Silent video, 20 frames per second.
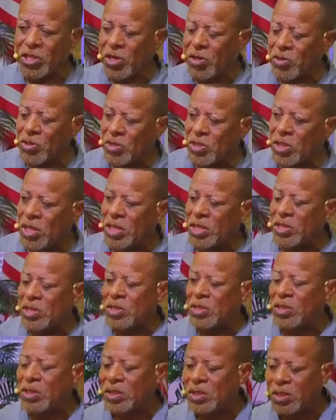here says,
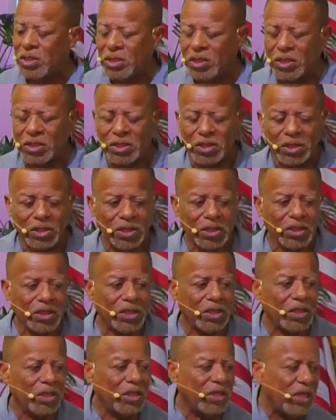
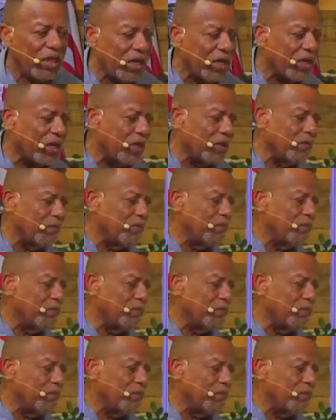in.